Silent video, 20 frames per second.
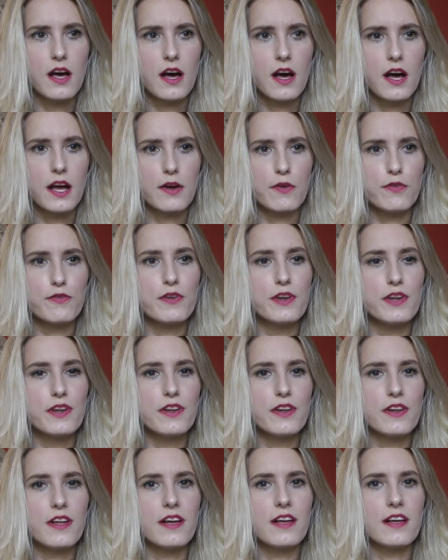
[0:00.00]

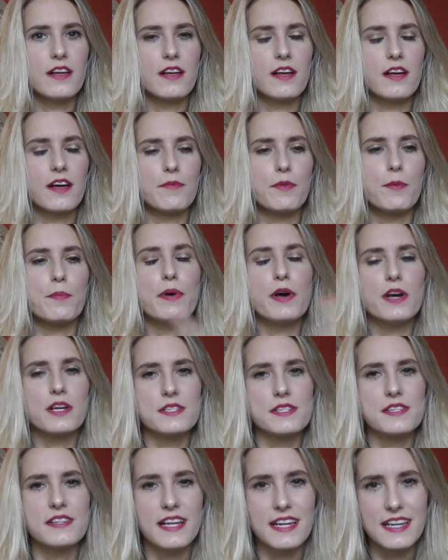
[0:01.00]
often am the
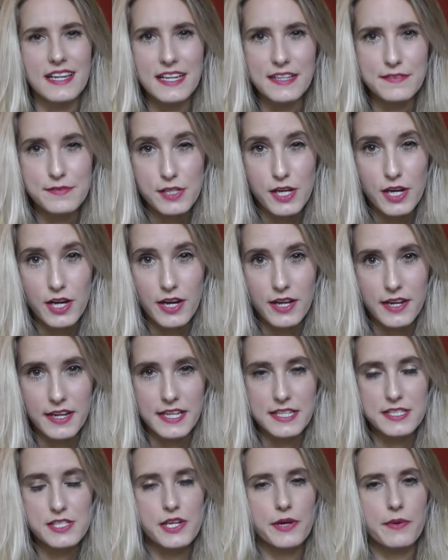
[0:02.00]
person that leaves
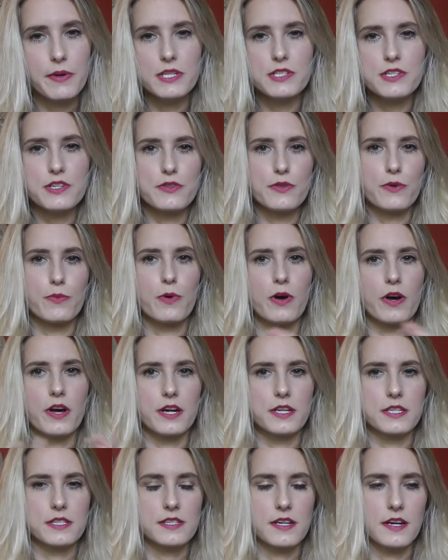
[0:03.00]
early. So I'll do the
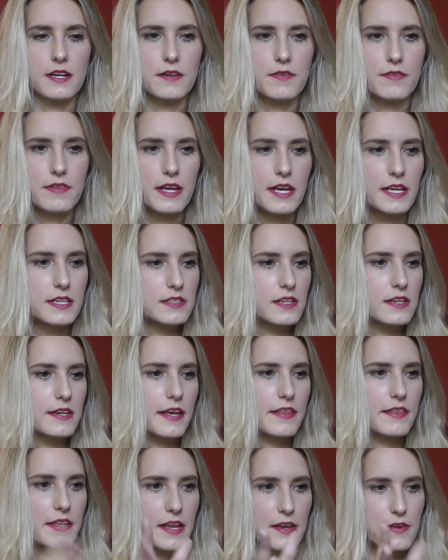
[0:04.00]
work side of things, I'll
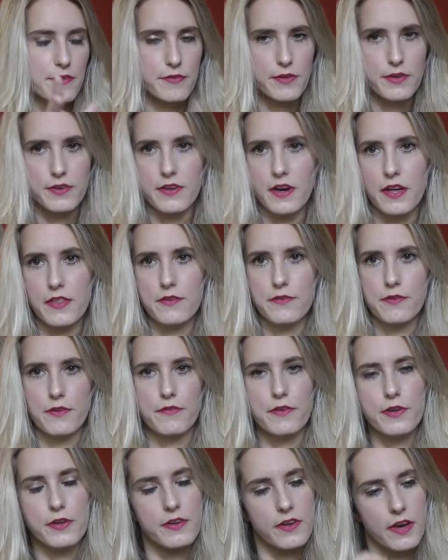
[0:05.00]
get the interview done, the
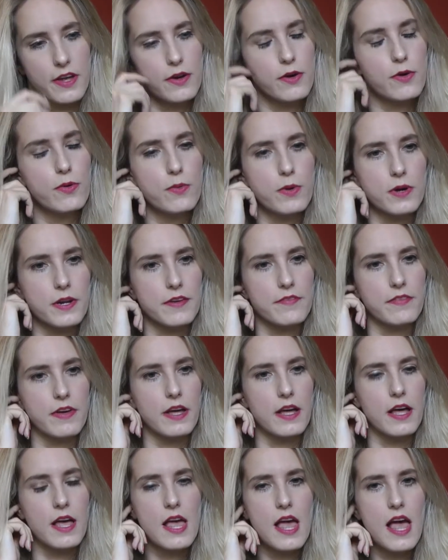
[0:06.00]
review done, or
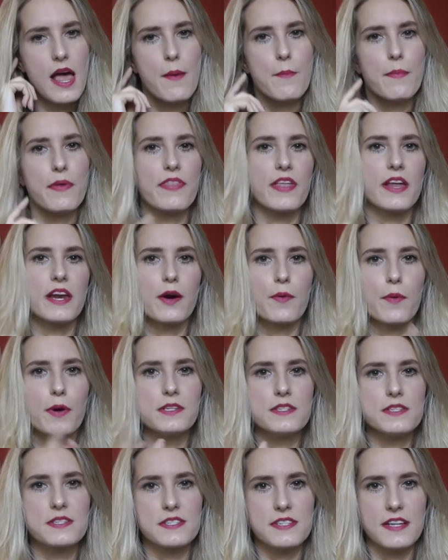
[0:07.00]
whatever, but then I
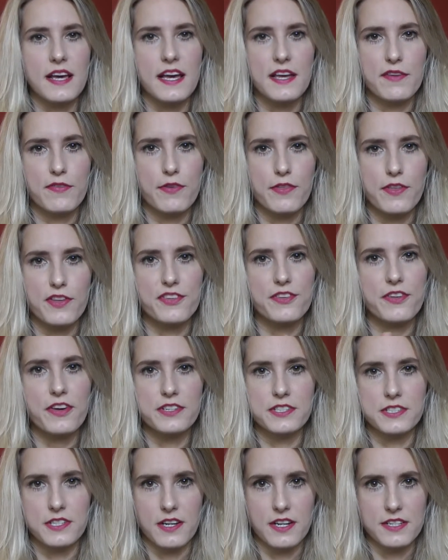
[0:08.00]
won't stay for the
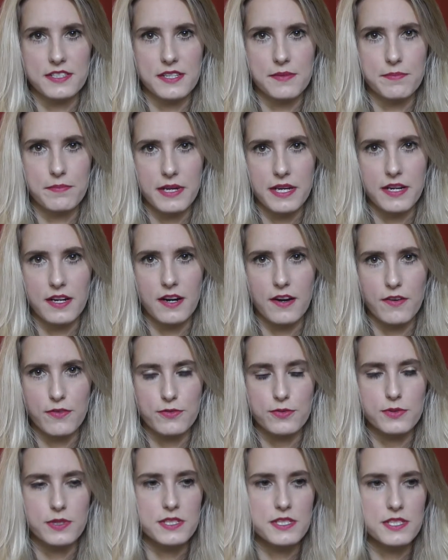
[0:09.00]
socialising bit
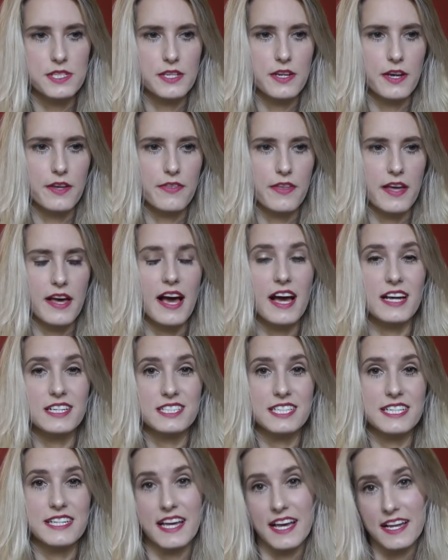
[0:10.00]
afterwards, you know, they're
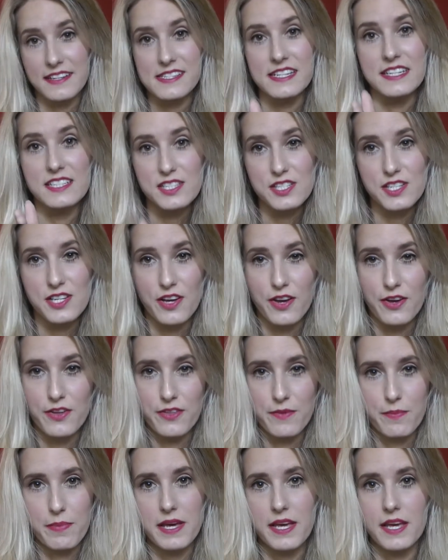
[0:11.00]
actually getting to know
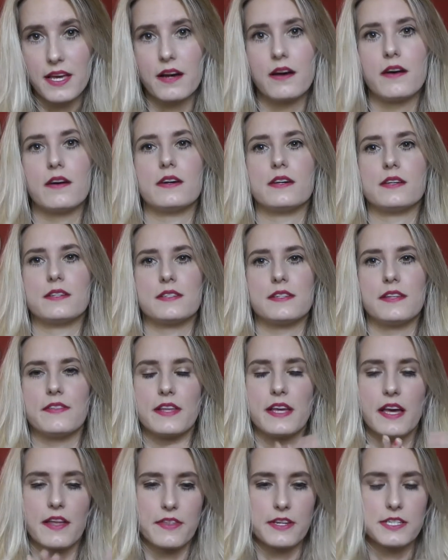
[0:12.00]
the PRs and
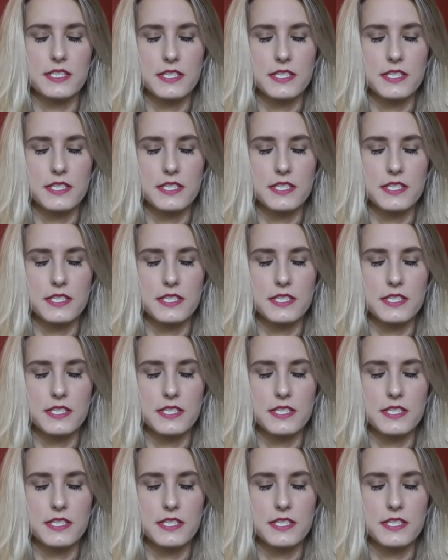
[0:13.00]
the other